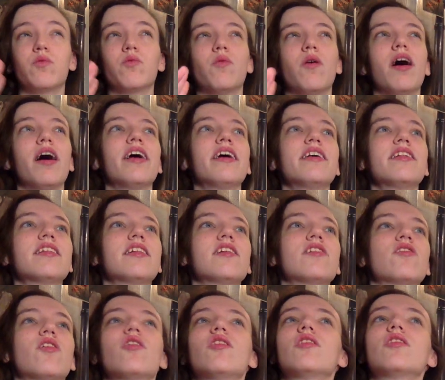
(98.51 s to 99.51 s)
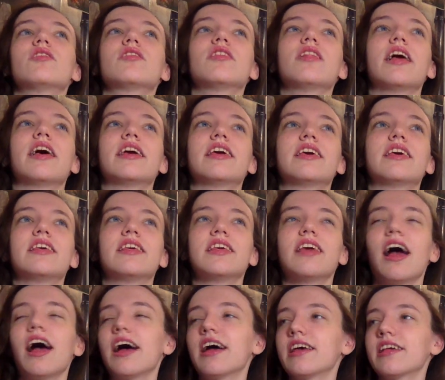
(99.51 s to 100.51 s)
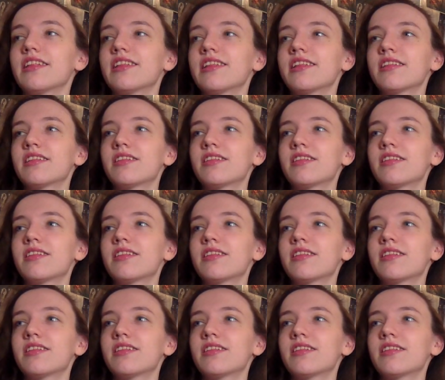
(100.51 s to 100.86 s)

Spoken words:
why is this all, like, guys?